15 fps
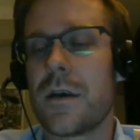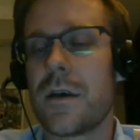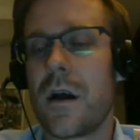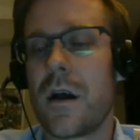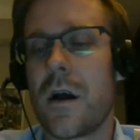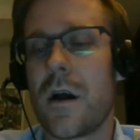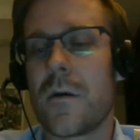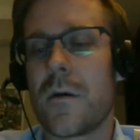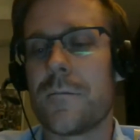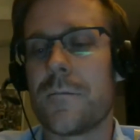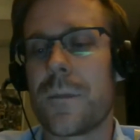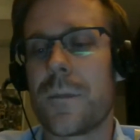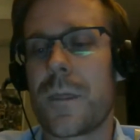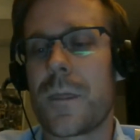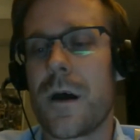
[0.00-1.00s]

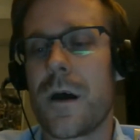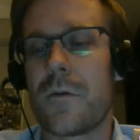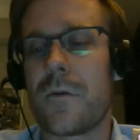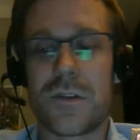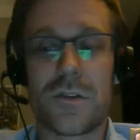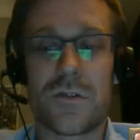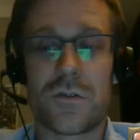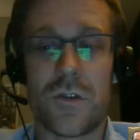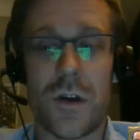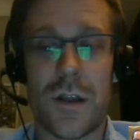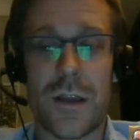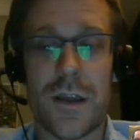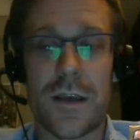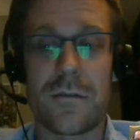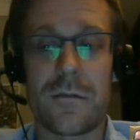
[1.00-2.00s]
I was also trying
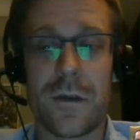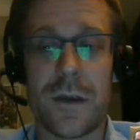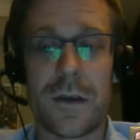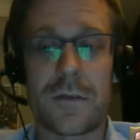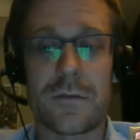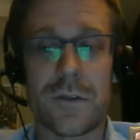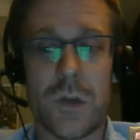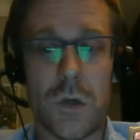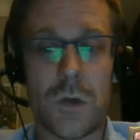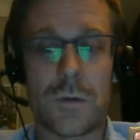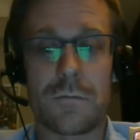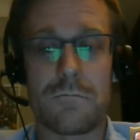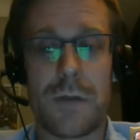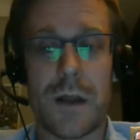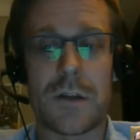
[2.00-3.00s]
to get like
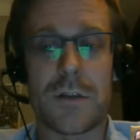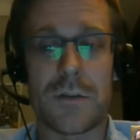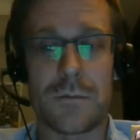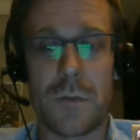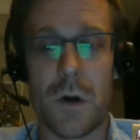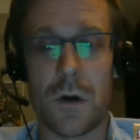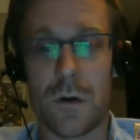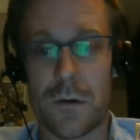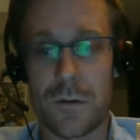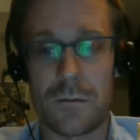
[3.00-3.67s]
certain benchmark